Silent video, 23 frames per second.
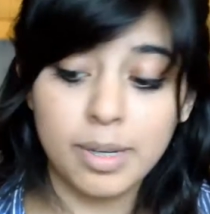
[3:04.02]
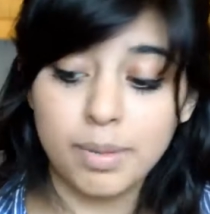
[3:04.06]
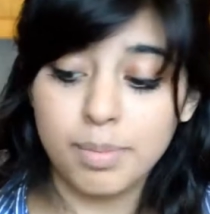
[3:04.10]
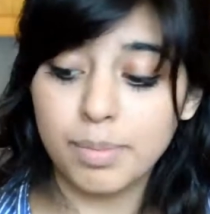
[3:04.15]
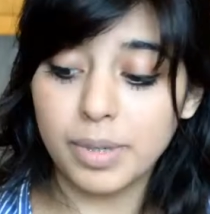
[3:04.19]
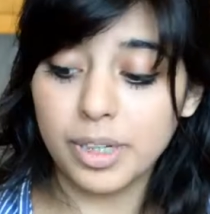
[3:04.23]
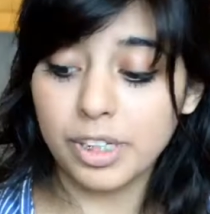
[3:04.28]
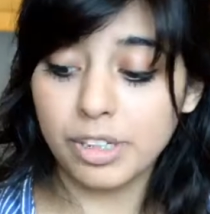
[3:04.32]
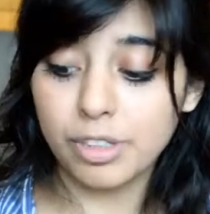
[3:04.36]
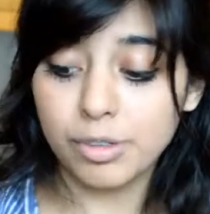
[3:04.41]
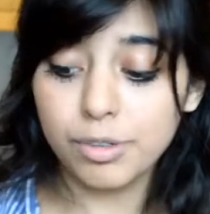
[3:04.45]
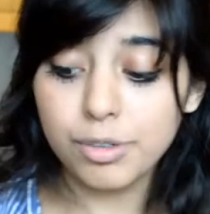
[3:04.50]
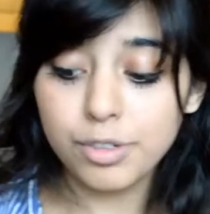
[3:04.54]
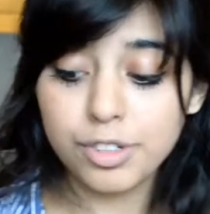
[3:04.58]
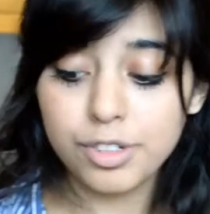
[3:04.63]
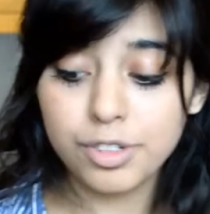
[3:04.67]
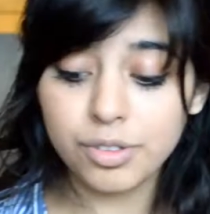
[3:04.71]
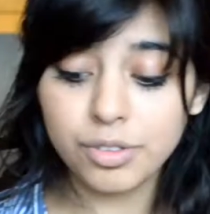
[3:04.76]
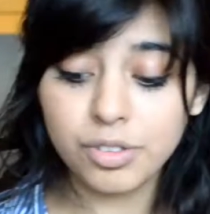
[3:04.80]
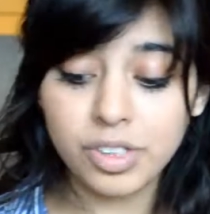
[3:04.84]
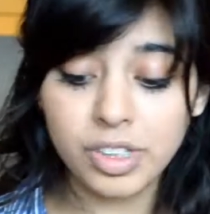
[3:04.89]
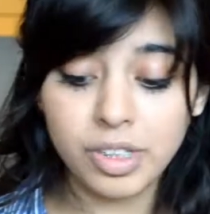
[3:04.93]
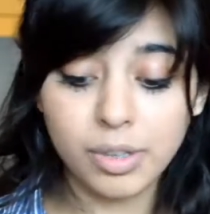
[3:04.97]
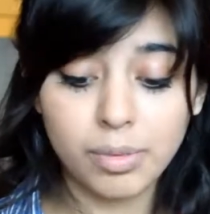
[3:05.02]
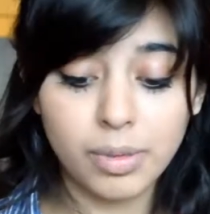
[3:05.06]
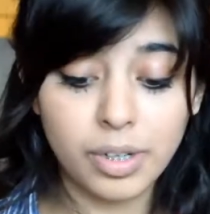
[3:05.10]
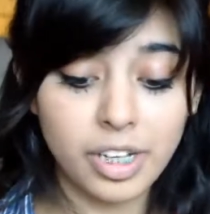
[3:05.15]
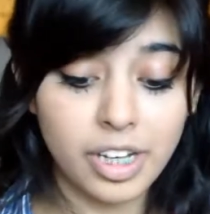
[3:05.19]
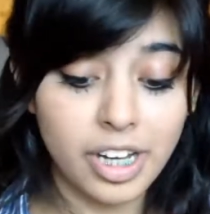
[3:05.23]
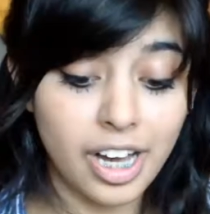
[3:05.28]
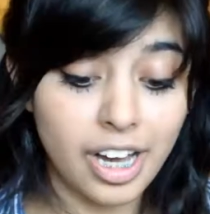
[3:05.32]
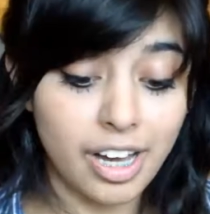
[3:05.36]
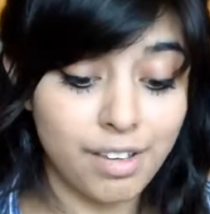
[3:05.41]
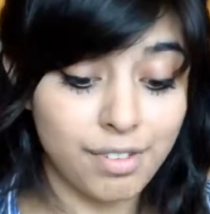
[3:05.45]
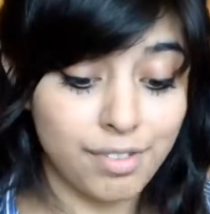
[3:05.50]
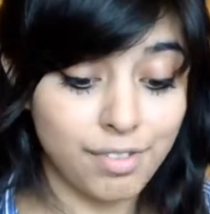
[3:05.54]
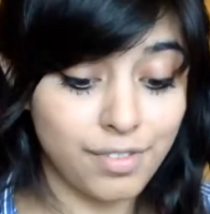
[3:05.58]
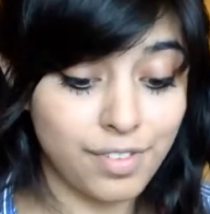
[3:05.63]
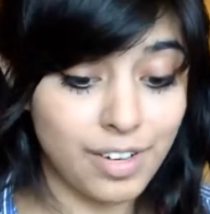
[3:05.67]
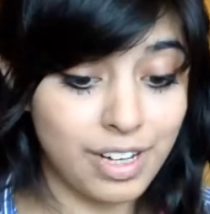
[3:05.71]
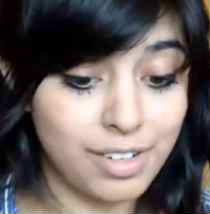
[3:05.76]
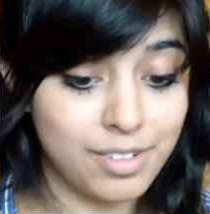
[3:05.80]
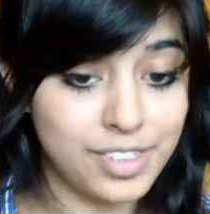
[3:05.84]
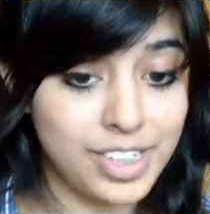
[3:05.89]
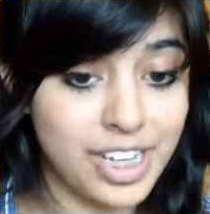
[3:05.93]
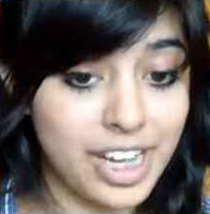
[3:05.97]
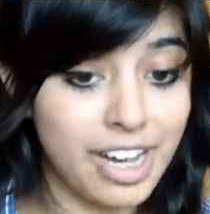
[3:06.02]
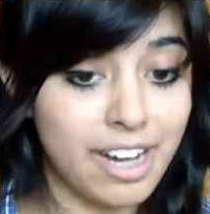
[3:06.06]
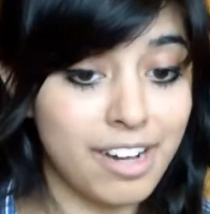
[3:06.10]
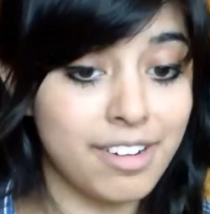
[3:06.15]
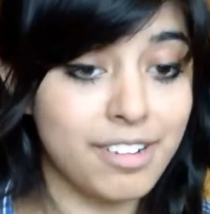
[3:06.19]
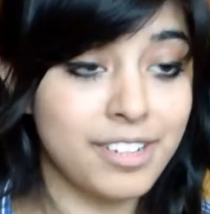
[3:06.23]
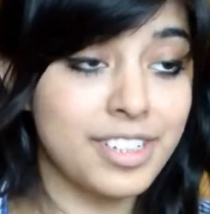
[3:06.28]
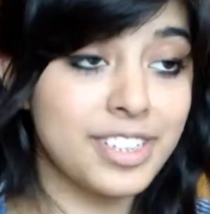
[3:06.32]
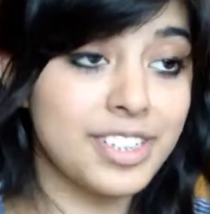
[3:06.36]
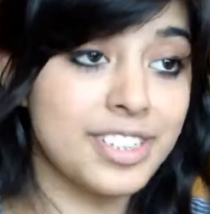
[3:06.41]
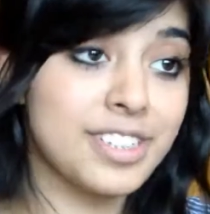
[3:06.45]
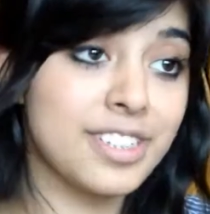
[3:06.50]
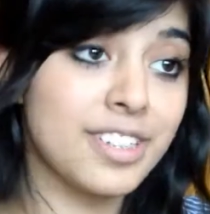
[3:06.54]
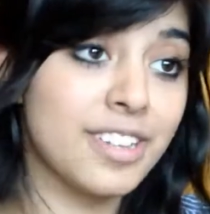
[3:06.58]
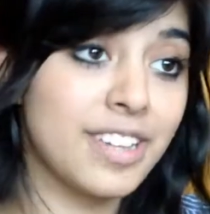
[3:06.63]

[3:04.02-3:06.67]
But usually what I've found out is the